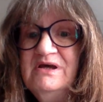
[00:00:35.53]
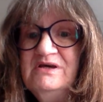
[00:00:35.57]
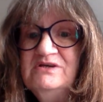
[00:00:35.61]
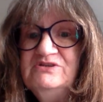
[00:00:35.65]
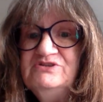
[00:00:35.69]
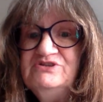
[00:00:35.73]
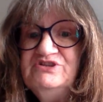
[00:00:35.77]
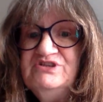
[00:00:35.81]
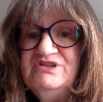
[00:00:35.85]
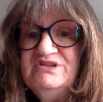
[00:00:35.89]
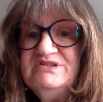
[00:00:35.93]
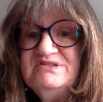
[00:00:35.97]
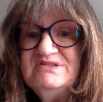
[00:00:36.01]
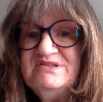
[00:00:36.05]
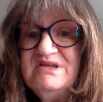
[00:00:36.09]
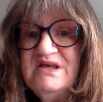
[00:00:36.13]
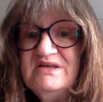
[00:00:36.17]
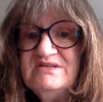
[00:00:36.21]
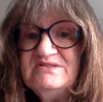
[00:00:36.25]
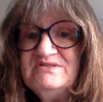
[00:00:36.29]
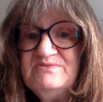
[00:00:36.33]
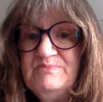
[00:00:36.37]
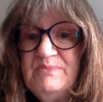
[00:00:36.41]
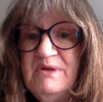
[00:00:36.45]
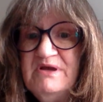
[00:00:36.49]
She
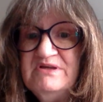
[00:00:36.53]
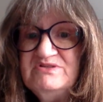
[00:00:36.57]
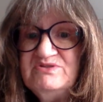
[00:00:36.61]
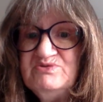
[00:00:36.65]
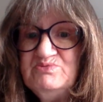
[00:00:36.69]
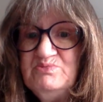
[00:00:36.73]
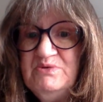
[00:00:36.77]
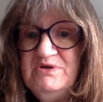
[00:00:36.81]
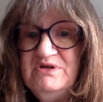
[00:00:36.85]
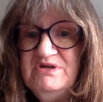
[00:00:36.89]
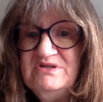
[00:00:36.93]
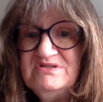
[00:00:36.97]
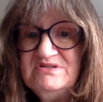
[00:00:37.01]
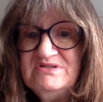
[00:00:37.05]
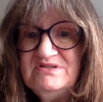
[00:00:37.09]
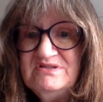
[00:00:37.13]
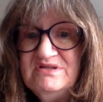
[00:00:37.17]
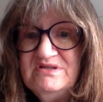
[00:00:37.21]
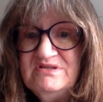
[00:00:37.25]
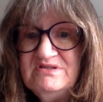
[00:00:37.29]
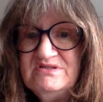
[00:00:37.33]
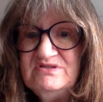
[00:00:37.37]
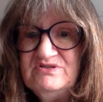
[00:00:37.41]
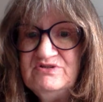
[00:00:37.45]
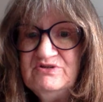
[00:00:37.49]
says, my sweet
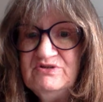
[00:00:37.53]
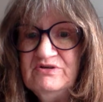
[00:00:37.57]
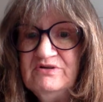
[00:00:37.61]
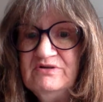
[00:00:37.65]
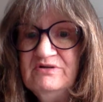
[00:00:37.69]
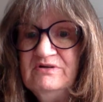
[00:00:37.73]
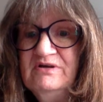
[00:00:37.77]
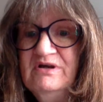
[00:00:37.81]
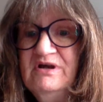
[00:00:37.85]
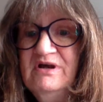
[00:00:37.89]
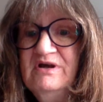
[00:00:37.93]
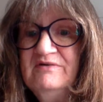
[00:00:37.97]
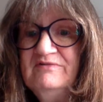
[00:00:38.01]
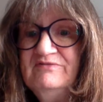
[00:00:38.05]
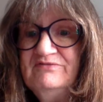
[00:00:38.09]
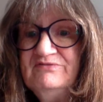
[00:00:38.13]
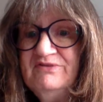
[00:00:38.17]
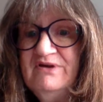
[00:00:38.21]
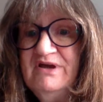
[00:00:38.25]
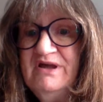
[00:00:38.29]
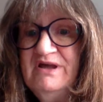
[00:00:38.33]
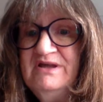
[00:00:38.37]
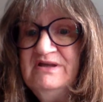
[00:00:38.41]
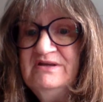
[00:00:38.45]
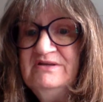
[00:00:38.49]
sister,
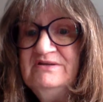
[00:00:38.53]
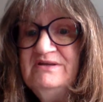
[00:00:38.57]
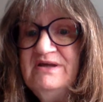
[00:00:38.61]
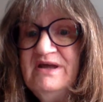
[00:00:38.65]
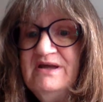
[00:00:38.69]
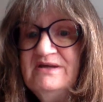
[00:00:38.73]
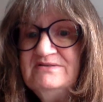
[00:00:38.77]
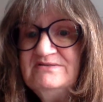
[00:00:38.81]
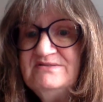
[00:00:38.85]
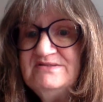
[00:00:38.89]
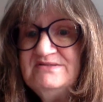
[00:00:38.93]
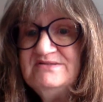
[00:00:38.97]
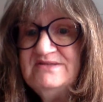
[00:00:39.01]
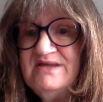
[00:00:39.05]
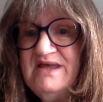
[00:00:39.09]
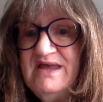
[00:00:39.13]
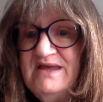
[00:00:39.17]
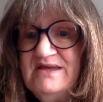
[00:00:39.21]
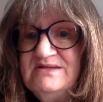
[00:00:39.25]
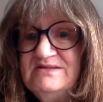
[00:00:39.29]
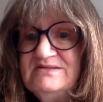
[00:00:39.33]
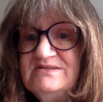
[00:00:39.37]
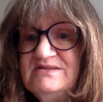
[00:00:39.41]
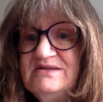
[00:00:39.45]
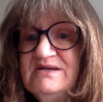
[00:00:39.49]
friend, and
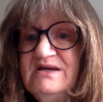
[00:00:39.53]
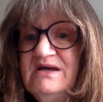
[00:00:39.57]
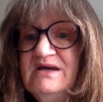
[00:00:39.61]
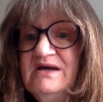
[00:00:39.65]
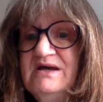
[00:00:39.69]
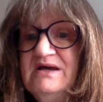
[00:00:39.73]
saint.